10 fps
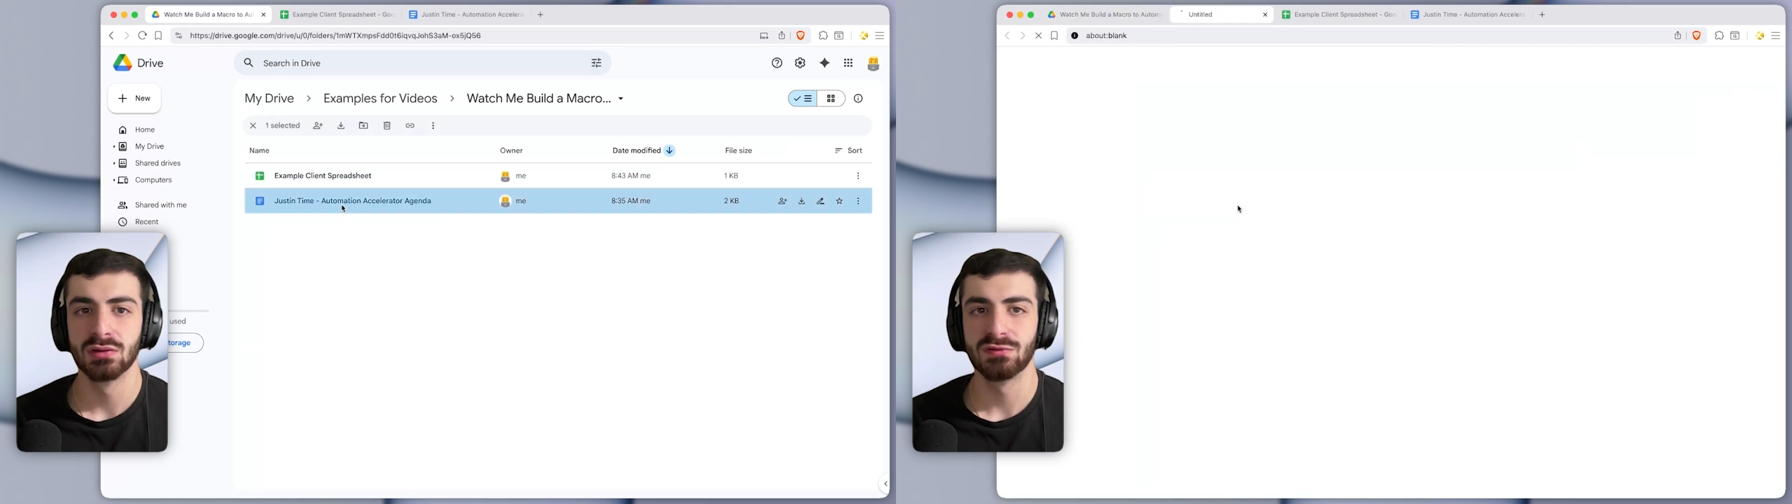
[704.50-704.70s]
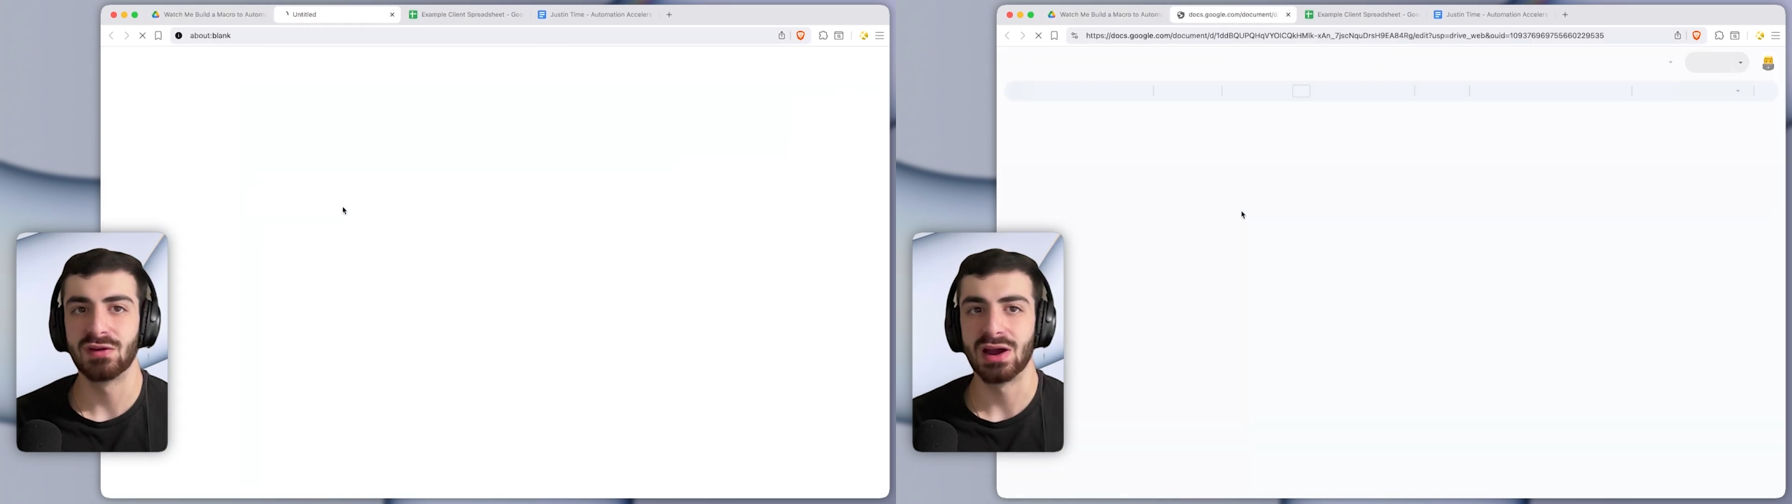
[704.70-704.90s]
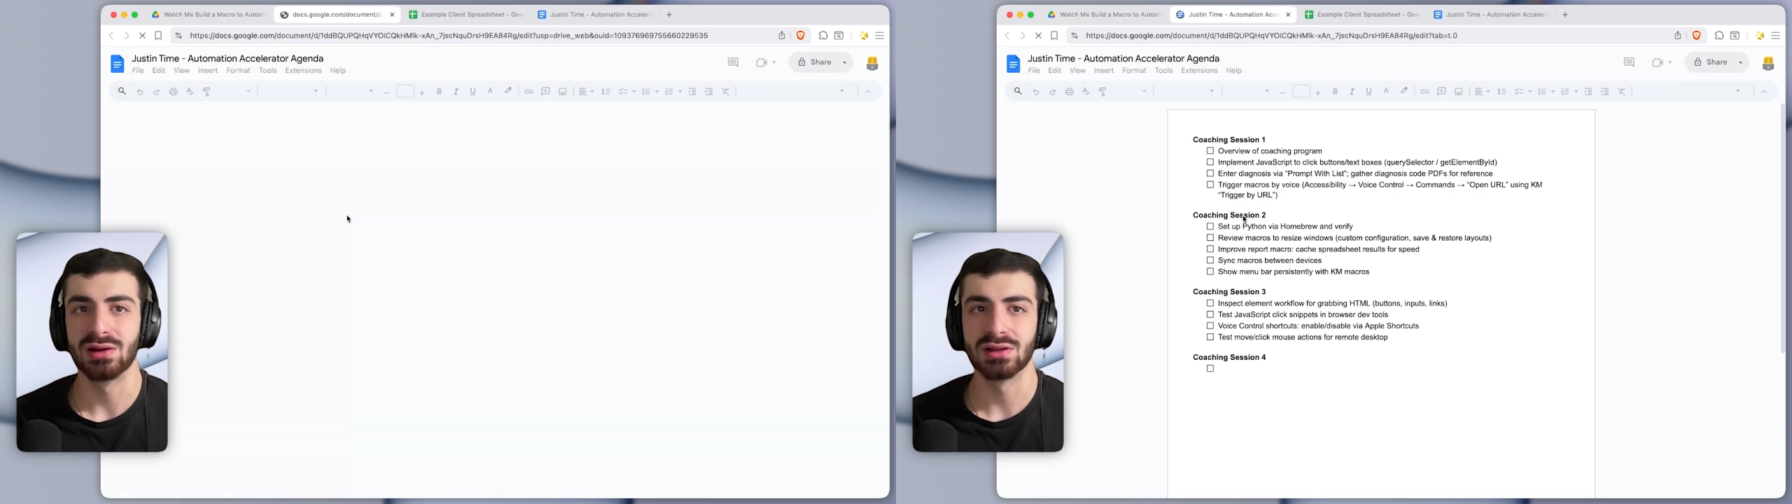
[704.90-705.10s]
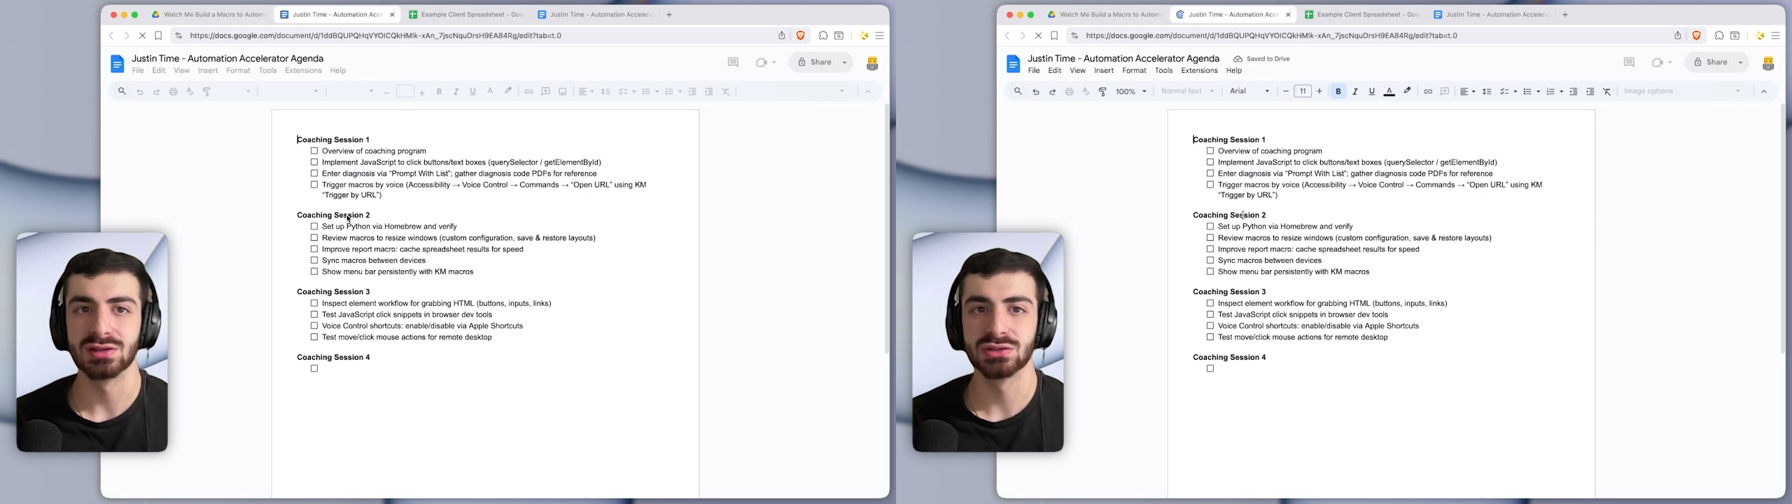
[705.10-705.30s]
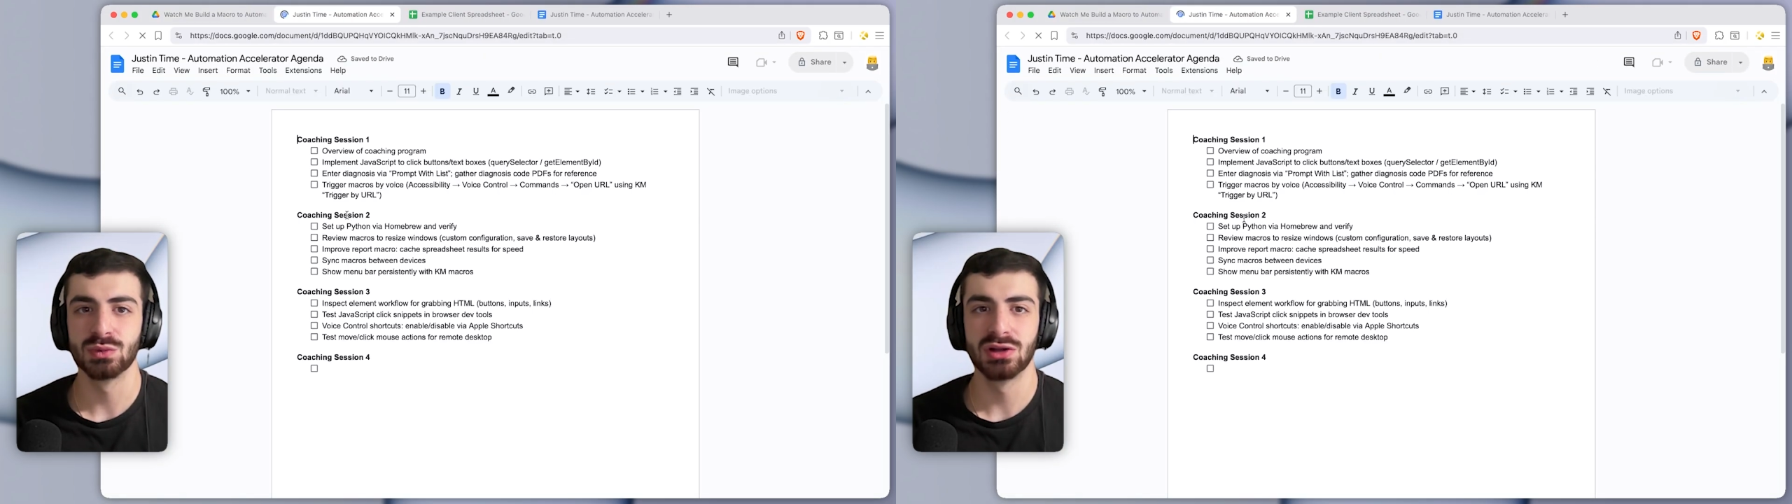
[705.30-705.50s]
file
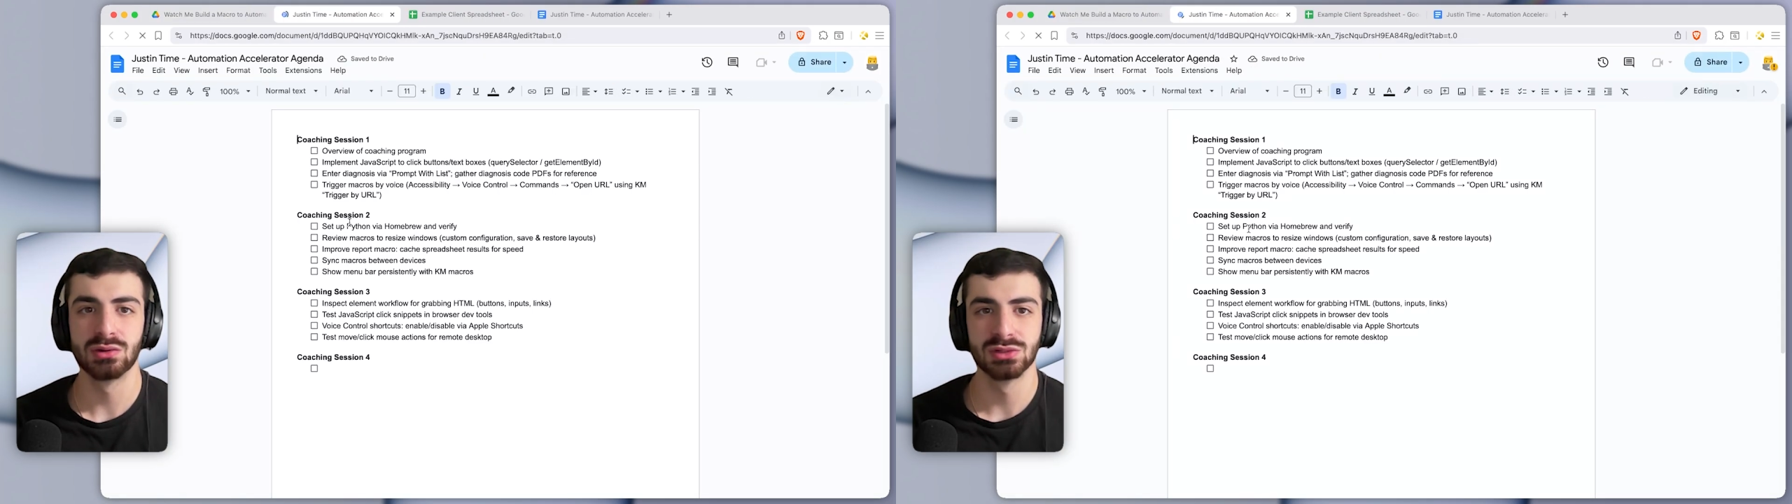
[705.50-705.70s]
as well,